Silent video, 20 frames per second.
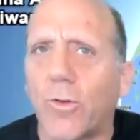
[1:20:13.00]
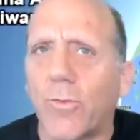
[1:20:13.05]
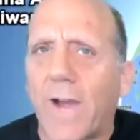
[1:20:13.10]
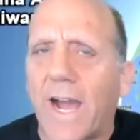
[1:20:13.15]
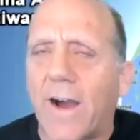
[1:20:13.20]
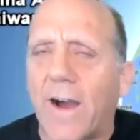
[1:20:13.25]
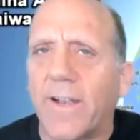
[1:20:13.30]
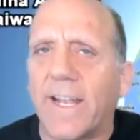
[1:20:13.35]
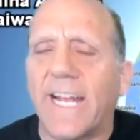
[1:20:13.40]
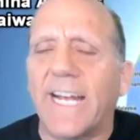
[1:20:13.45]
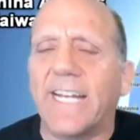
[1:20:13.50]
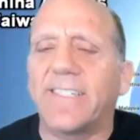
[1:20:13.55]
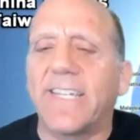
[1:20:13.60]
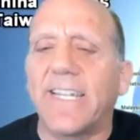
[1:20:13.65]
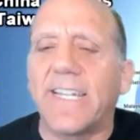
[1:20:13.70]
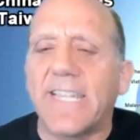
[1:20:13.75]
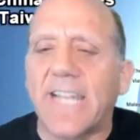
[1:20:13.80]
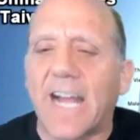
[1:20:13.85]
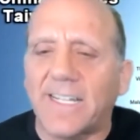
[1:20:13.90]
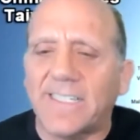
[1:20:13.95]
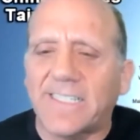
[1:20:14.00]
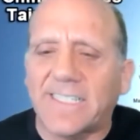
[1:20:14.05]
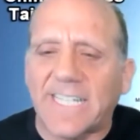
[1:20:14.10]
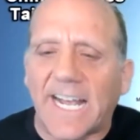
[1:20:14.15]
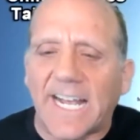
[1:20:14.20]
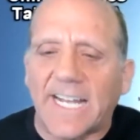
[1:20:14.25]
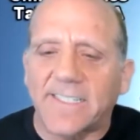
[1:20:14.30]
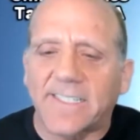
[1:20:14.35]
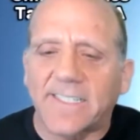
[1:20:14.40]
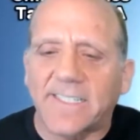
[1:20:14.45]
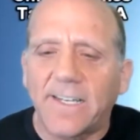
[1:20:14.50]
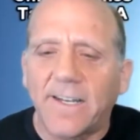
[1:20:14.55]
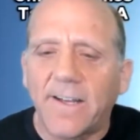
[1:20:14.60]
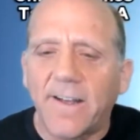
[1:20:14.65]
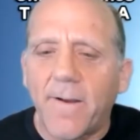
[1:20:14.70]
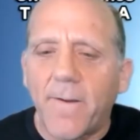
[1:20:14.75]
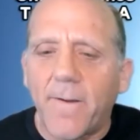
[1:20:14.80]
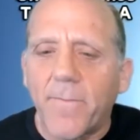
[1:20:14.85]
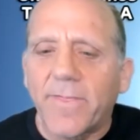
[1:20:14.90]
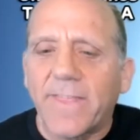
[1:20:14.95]
route is
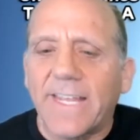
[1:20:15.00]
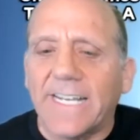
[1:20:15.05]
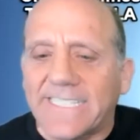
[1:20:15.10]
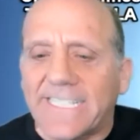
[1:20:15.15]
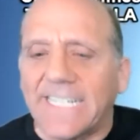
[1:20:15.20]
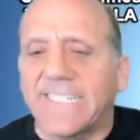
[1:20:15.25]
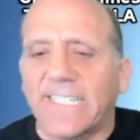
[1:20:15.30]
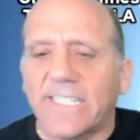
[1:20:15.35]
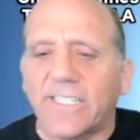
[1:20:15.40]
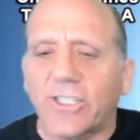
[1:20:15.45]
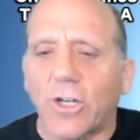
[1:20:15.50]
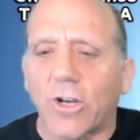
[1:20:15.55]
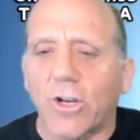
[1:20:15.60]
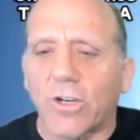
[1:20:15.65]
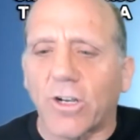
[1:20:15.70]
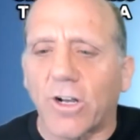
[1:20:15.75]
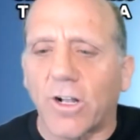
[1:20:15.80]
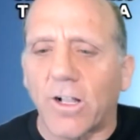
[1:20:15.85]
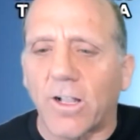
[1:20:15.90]
nonsense. This is a circle.